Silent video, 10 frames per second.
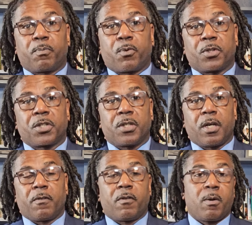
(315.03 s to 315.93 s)
portion
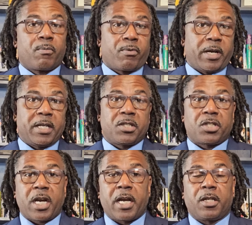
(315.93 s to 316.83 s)
of praise
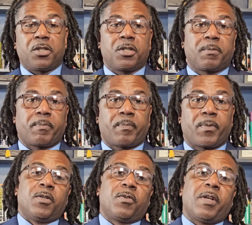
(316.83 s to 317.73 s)
change.
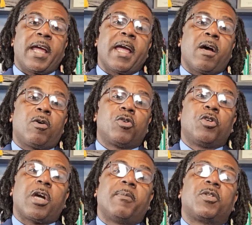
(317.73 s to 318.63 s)
So now
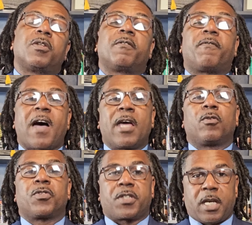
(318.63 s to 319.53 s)
you come into the
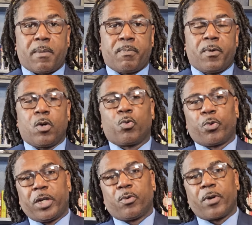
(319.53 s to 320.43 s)
final step,
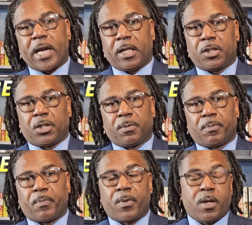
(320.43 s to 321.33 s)
rearrange.
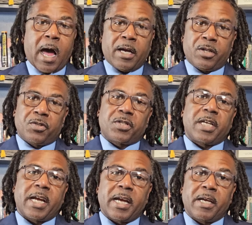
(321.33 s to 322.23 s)
I
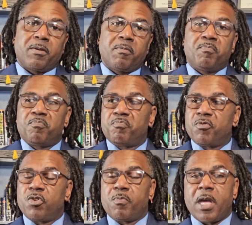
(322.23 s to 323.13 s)
understand
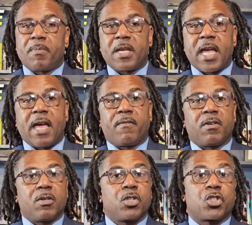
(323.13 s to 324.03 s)
you may be
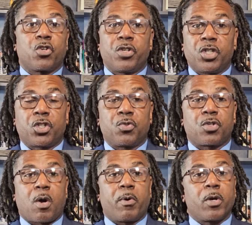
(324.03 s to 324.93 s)
having certain
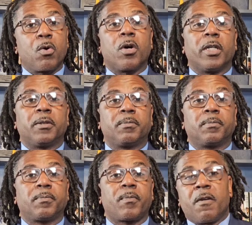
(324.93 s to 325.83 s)
issues going on.
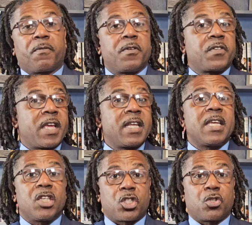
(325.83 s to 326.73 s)
If there's
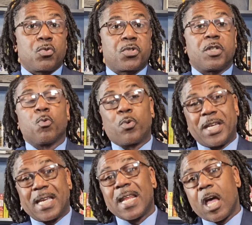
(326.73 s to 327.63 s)
any issues that
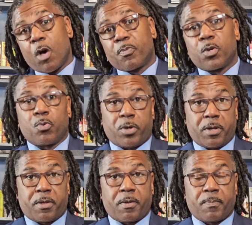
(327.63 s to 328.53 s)
we can help you
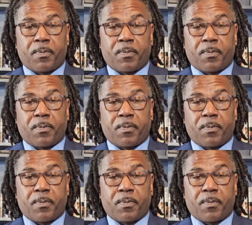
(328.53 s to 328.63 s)
with,